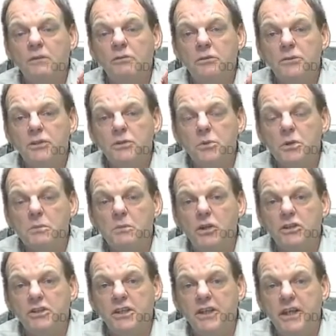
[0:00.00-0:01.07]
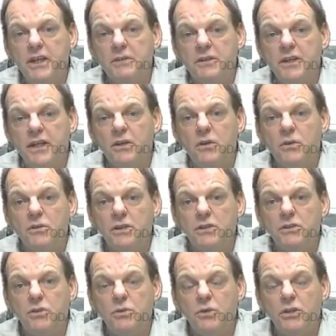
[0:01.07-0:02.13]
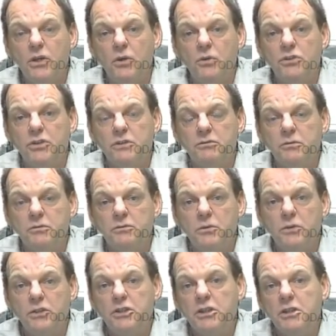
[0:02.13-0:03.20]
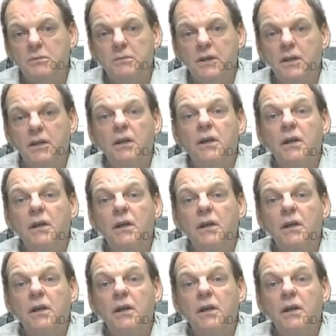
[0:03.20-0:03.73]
50 square miles a day every day goes into the ocean from Fukushima